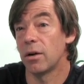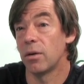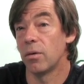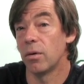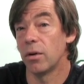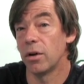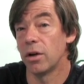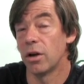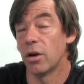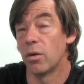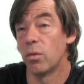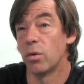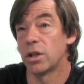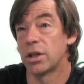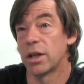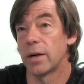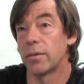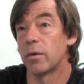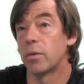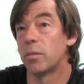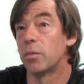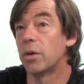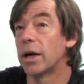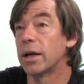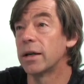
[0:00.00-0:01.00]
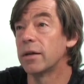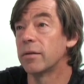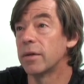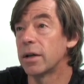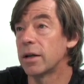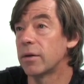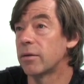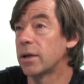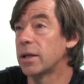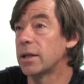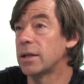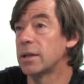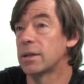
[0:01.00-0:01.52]
whichever brand of nick
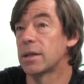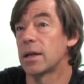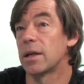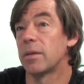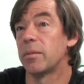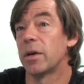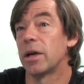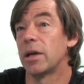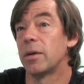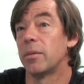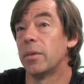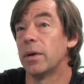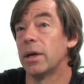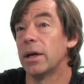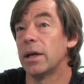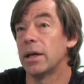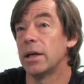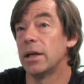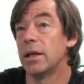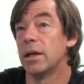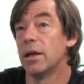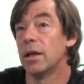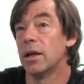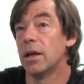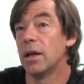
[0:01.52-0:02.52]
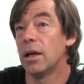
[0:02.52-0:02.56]
ratings they may be,